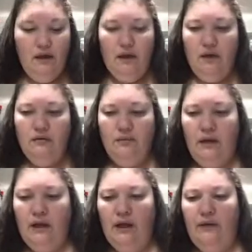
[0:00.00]
is we're
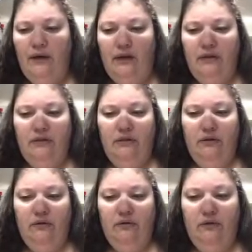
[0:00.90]
going to go
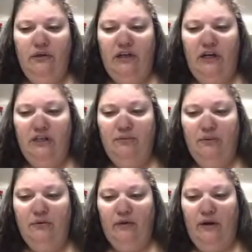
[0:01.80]
into the shaded
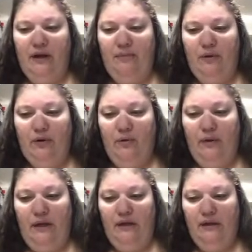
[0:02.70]
spruce granny apple
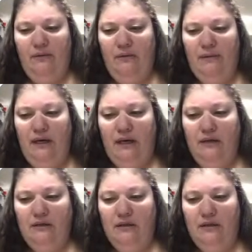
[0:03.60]
green that we make,
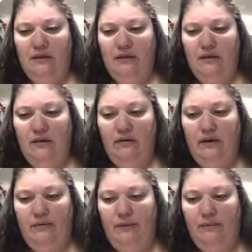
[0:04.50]
or
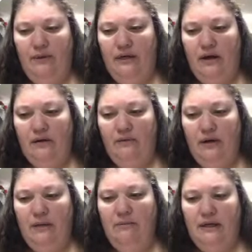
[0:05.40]
that we put down, and we're
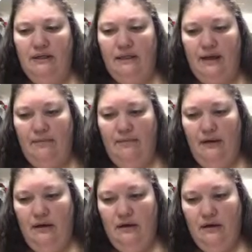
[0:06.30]
going to mix them.
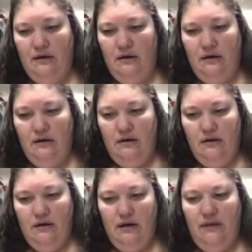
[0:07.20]

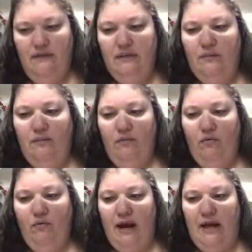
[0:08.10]
Give us a
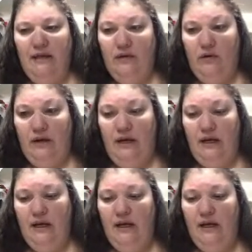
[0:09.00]
bright green.